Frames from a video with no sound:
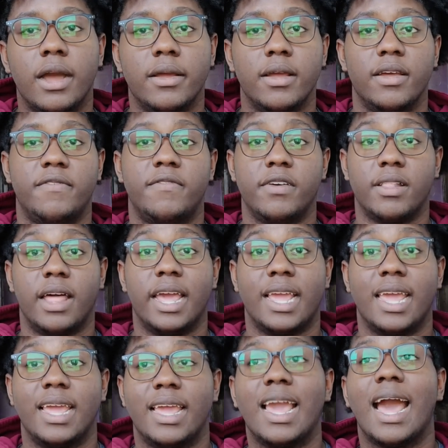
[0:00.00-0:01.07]
I feel
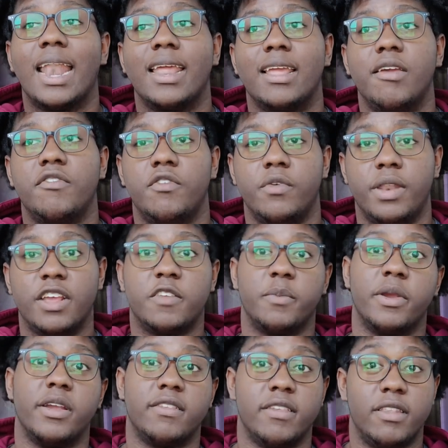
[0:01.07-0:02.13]
like it kind of gives you an
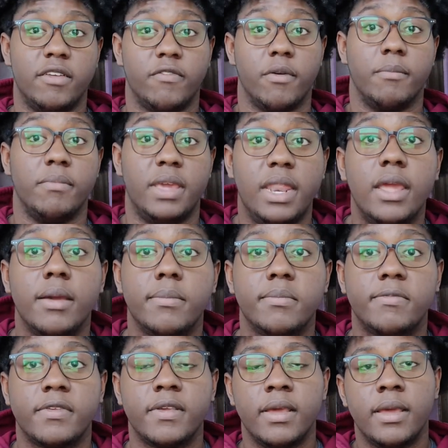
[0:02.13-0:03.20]
experience of different
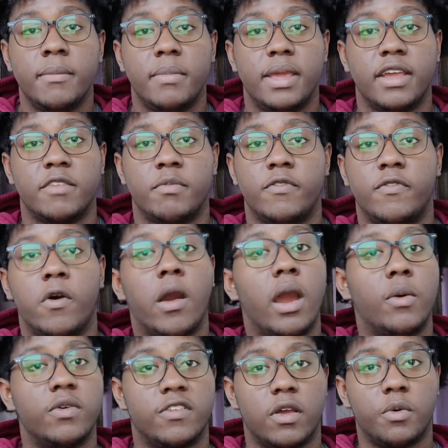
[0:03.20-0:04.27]
mediums, because before
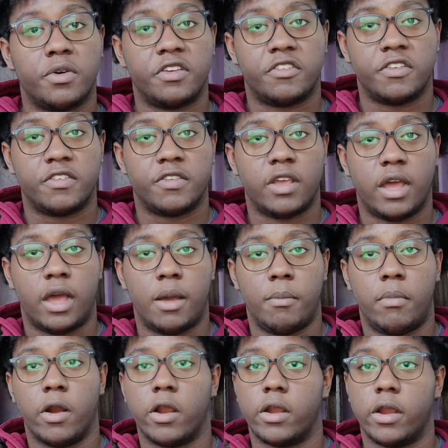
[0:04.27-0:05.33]
I was always just
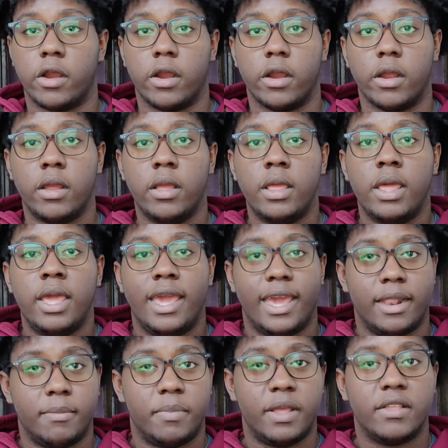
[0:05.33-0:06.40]
marker
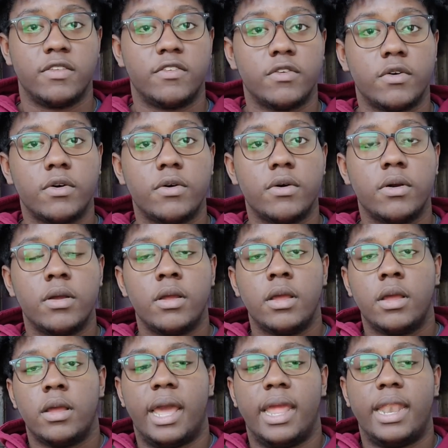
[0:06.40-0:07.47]
and pencil,
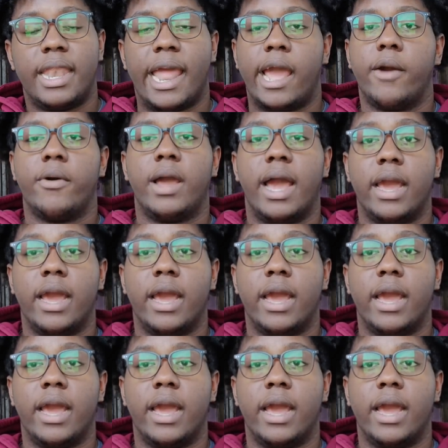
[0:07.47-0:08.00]
but now